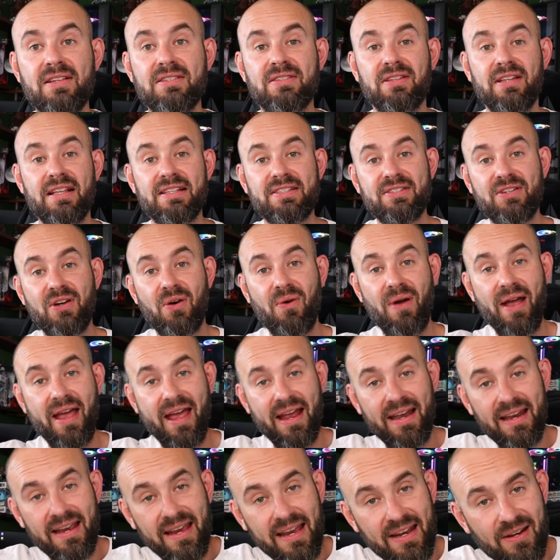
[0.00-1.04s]
So let's go
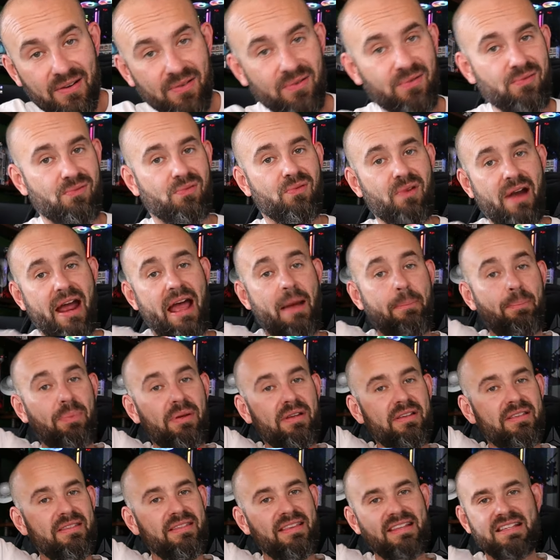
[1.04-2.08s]
ahead and wrap
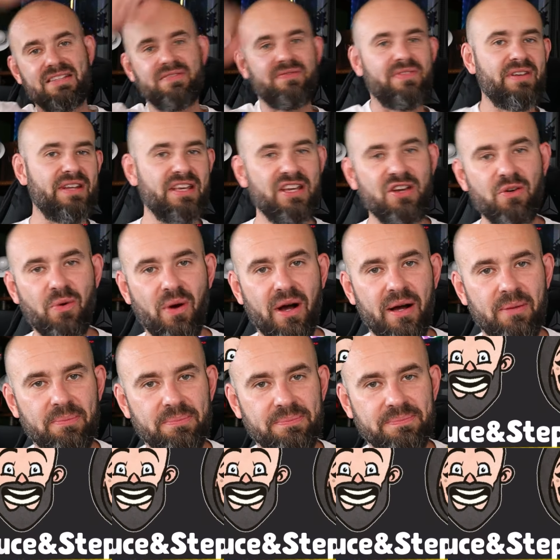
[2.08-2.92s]
this video up.